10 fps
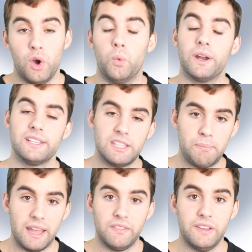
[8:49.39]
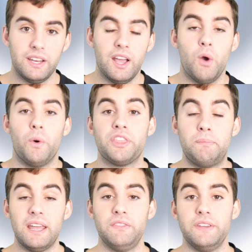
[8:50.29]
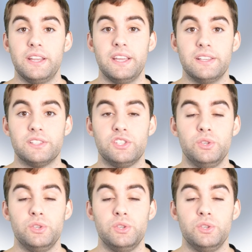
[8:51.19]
What is the benefit? Well, the benefit is